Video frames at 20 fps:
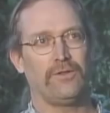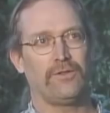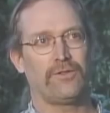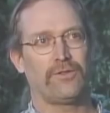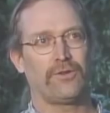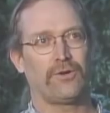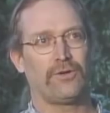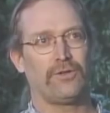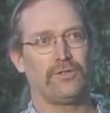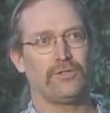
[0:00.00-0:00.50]

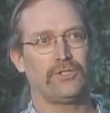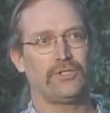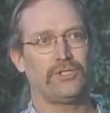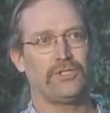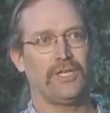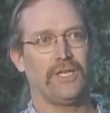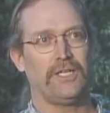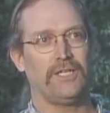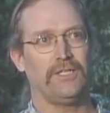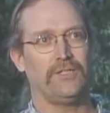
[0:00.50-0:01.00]
Thoreau's
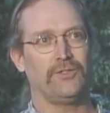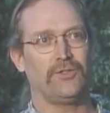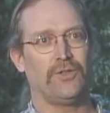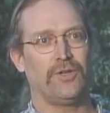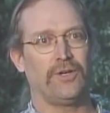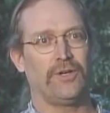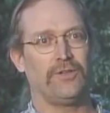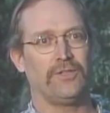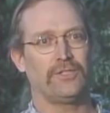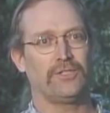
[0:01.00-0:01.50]
studies,
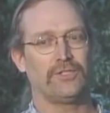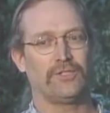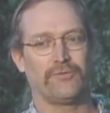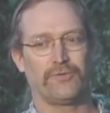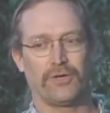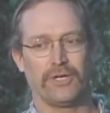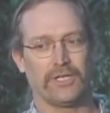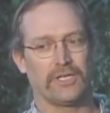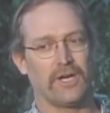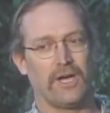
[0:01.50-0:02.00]
this is a
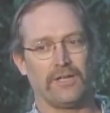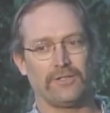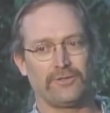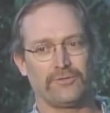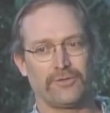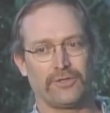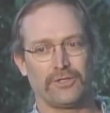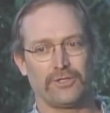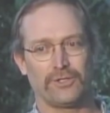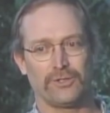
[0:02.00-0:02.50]
very
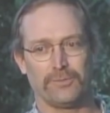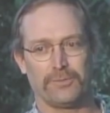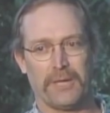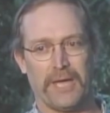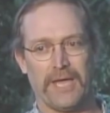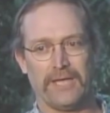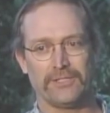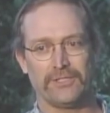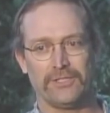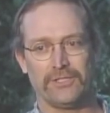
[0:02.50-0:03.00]
controversial
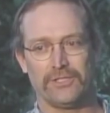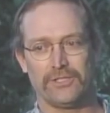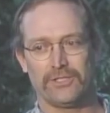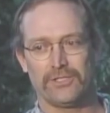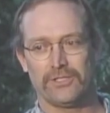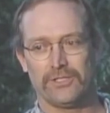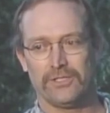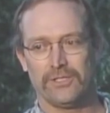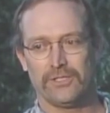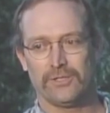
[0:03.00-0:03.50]

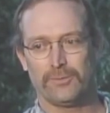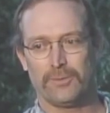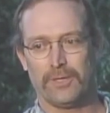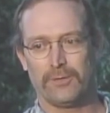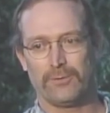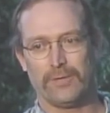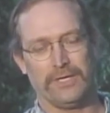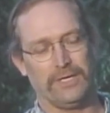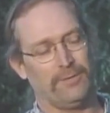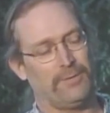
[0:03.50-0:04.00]
passage. It's
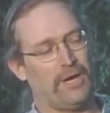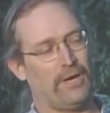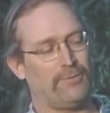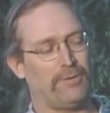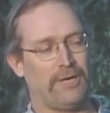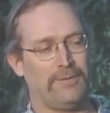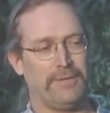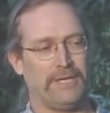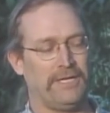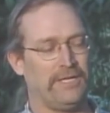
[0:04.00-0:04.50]
been written about
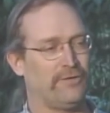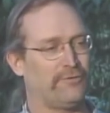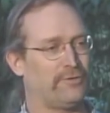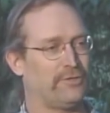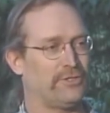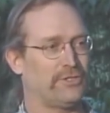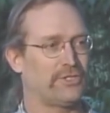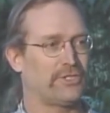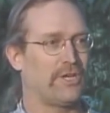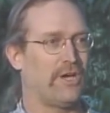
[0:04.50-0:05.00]
by many
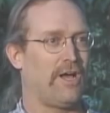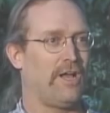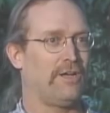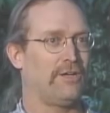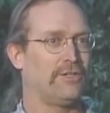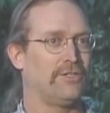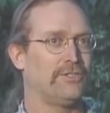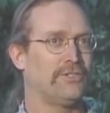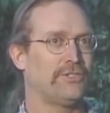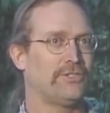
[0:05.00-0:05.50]
different
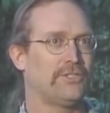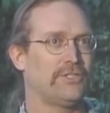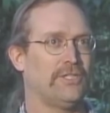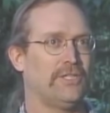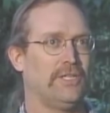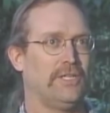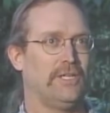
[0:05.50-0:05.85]
scholars.